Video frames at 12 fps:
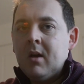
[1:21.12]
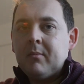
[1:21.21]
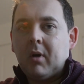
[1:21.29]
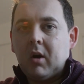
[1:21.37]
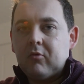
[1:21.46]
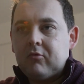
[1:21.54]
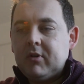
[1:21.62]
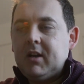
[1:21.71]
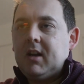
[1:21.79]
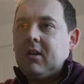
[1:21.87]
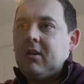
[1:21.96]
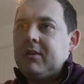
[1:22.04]
But I
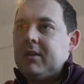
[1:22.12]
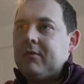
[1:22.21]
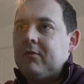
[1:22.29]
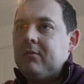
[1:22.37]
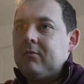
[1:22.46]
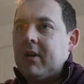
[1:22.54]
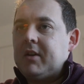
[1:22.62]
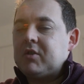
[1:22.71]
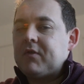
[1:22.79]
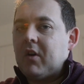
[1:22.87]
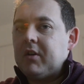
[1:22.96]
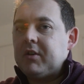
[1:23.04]
really like the
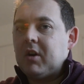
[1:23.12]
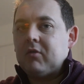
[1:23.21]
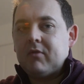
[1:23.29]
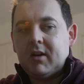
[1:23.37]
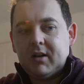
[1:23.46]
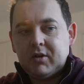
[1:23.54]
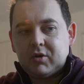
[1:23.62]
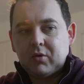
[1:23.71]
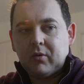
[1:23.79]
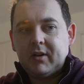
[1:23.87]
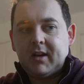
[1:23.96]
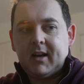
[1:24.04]
rangefinder. I really
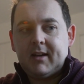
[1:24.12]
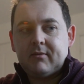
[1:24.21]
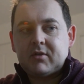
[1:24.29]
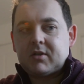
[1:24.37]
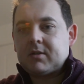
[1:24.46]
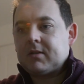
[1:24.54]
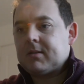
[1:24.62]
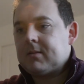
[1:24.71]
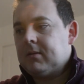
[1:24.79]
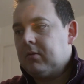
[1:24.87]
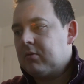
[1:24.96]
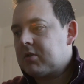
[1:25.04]
enjoyed it. It
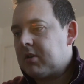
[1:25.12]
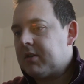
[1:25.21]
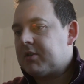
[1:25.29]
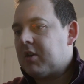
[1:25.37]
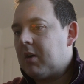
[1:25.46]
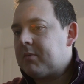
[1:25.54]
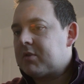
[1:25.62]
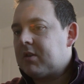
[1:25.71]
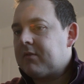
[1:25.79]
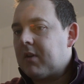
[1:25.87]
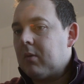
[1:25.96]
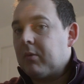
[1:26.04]
looks like the type of
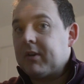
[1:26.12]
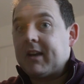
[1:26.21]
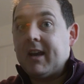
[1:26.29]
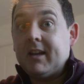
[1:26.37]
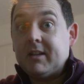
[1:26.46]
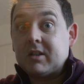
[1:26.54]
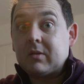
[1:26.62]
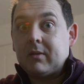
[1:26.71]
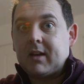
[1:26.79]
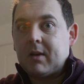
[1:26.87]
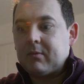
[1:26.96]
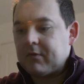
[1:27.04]
stuff that I want to get into
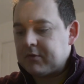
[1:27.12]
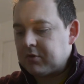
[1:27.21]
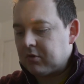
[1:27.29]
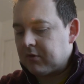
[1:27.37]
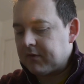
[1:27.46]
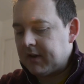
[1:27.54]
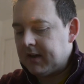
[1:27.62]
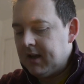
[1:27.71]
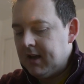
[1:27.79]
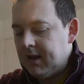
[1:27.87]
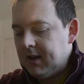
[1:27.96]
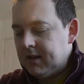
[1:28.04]
again with photography.
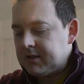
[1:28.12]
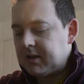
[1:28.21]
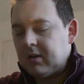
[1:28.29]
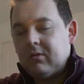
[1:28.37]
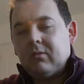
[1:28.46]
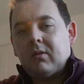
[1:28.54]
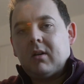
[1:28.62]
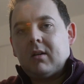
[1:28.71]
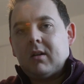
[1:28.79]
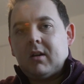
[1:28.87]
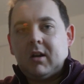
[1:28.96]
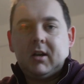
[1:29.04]
So
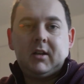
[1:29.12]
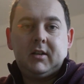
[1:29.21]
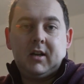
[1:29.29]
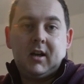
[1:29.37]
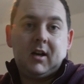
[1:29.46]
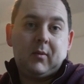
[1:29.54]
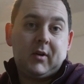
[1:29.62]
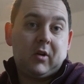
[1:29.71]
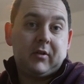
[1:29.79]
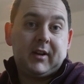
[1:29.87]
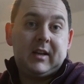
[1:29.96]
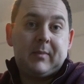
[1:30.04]
I went
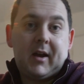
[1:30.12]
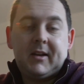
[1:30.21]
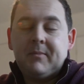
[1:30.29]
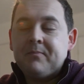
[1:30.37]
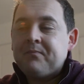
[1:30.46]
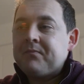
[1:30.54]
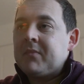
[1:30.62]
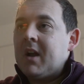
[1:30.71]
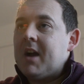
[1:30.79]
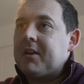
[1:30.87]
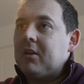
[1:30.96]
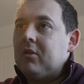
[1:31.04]
on eBay,
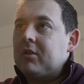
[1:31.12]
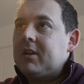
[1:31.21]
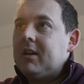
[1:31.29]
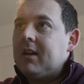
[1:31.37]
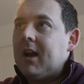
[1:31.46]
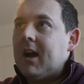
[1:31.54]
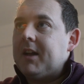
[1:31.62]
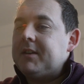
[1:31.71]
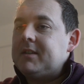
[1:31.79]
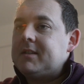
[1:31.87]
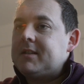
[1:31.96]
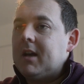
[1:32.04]
had a look,
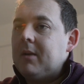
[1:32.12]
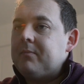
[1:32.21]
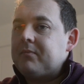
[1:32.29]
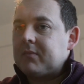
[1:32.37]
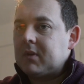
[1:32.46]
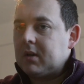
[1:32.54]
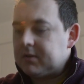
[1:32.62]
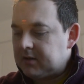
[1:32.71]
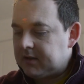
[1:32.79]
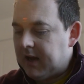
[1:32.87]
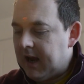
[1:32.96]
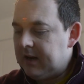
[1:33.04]
and
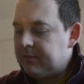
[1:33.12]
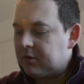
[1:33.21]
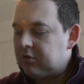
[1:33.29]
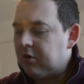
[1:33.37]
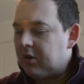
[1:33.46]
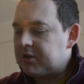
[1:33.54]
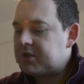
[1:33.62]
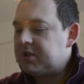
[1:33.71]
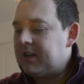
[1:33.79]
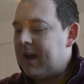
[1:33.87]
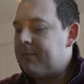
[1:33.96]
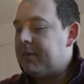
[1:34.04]
came across
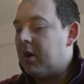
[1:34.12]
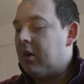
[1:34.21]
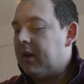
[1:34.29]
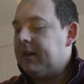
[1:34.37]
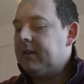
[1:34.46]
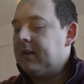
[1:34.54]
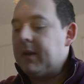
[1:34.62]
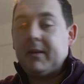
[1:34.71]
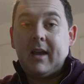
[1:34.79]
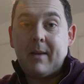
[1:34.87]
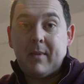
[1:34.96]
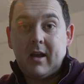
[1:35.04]
the M9 and
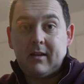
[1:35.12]
the